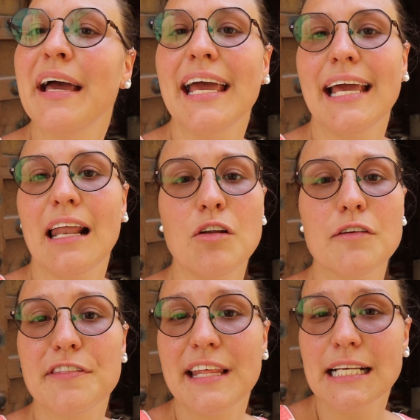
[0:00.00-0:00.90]
pay a lot
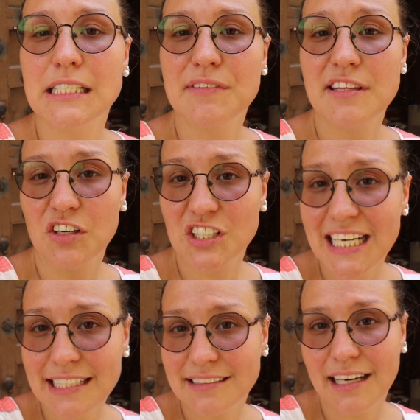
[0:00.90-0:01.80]
of things with your
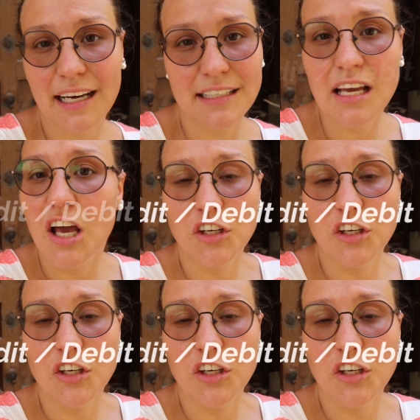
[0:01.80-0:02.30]
credit card,